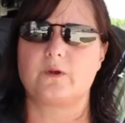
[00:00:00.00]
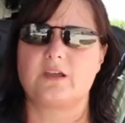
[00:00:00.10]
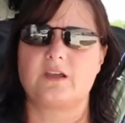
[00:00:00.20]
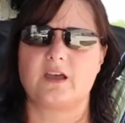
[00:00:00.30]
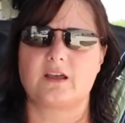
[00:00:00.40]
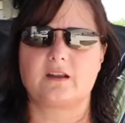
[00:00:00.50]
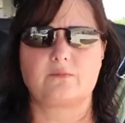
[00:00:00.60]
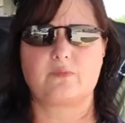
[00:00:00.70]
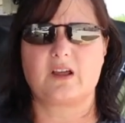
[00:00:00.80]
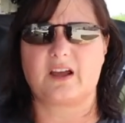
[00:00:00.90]
we can
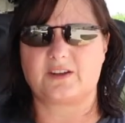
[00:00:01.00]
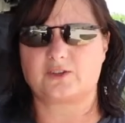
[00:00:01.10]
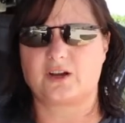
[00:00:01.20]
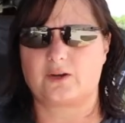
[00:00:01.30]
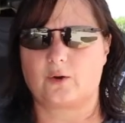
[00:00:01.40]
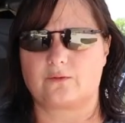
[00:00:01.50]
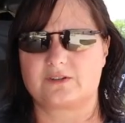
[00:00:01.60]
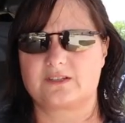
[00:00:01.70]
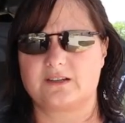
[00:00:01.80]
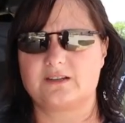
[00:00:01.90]
apply and try to go
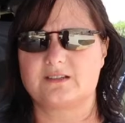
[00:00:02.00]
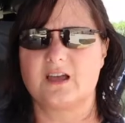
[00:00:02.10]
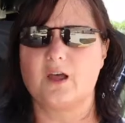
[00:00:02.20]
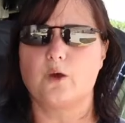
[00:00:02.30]
overseas,